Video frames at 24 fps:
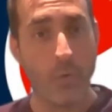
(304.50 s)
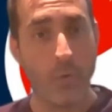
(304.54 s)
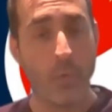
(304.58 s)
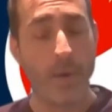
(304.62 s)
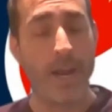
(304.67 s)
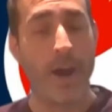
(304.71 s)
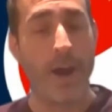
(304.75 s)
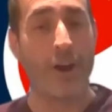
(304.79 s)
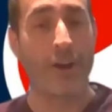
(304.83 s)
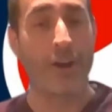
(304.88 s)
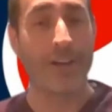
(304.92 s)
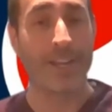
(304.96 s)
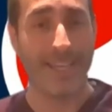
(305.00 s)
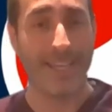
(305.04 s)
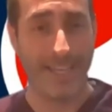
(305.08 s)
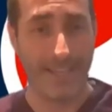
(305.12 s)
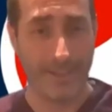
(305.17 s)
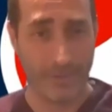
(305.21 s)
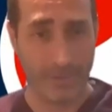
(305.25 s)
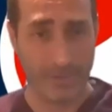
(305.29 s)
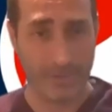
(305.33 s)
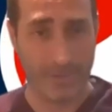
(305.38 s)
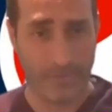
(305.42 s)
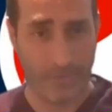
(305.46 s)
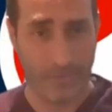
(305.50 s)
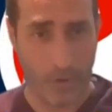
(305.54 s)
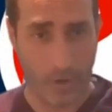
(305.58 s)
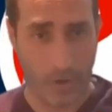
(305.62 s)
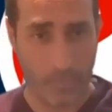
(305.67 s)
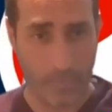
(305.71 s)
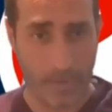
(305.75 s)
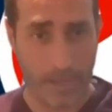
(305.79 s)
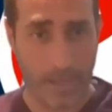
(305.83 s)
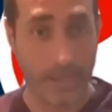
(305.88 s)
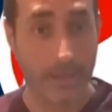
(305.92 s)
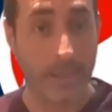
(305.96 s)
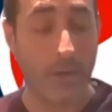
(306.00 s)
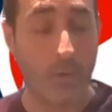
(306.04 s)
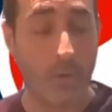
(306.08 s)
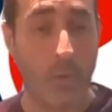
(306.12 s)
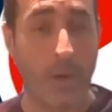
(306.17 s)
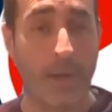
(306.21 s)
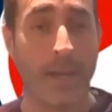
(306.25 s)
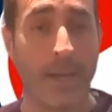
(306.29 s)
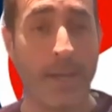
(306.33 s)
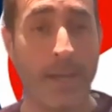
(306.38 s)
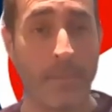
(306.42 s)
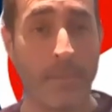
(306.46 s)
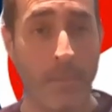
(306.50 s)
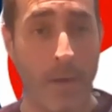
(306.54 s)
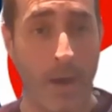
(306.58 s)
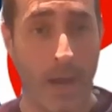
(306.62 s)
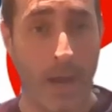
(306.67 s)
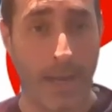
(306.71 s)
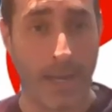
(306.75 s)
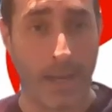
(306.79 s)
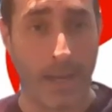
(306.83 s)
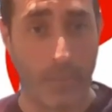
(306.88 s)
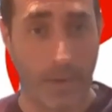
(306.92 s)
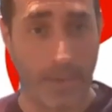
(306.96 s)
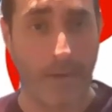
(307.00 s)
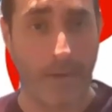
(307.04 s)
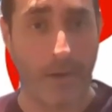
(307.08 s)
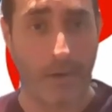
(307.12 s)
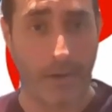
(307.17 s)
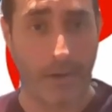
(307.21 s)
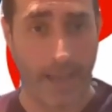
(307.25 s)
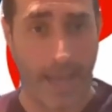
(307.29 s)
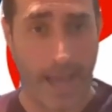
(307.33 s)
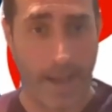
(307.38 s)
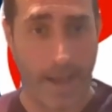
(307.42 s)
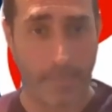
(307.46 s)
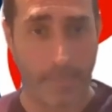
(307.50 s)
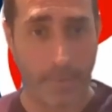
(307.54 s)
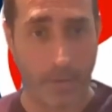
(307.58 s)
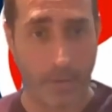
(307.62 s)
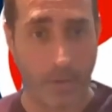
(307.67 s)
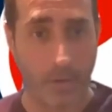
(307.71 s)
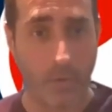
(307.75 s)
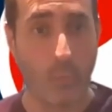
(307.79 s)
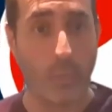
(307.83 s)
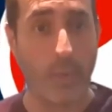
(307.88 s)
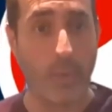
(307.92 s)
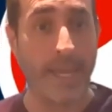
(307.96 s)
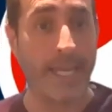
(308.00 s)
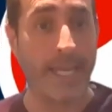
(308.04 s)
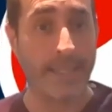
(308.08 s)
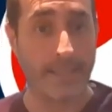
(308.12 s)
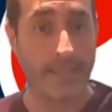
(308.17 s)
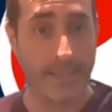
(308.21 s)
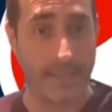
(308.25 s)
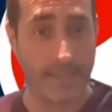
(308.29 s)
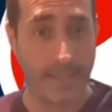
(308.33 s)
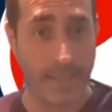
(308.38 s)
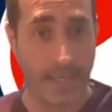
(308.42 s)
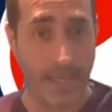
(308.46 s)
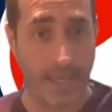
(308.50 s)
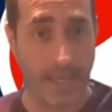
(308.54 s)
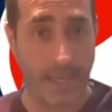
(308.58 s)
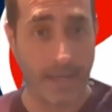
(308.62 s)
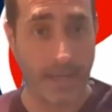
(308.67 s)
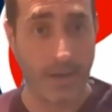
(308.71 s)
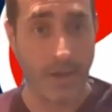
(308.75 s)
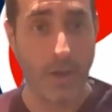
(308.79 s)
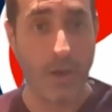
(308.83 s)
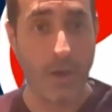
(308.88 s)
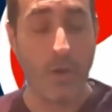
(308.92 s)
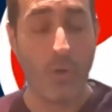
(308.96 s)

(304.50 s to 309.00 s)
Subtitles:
We are yield farming, liquidity mining with our capital. We can see it.